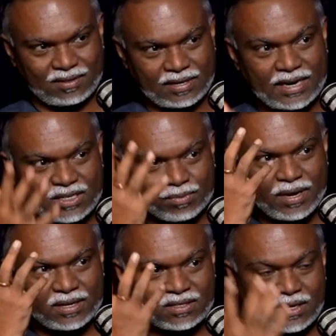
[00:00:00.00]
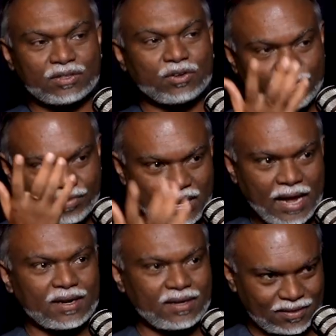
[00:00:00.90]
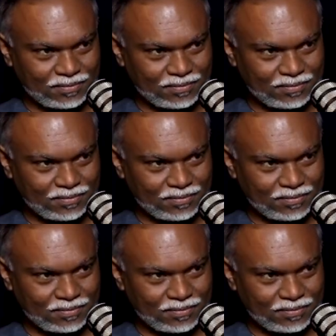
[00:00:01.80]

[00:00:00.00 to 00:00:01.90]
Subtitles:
That's my center of clarity.